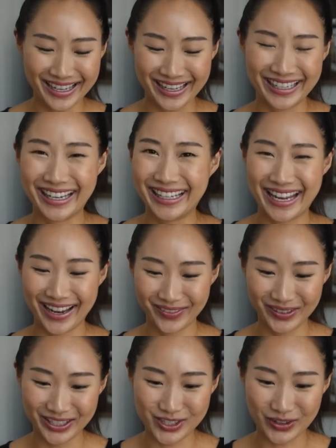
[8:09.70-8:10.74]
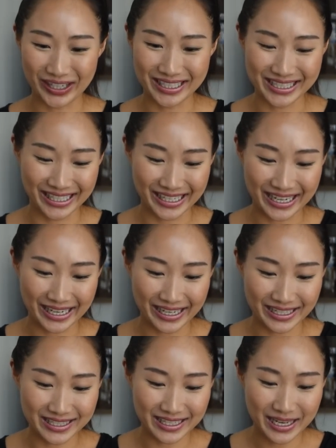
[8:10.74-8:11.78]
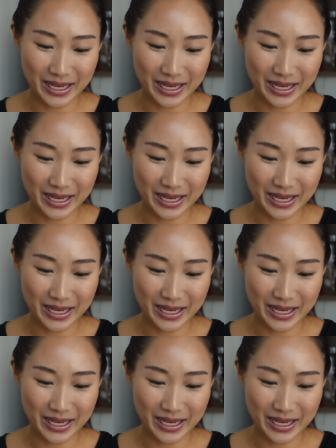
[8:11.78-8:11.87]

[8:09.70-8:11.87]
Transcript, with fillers: I can't really translate it, I guess.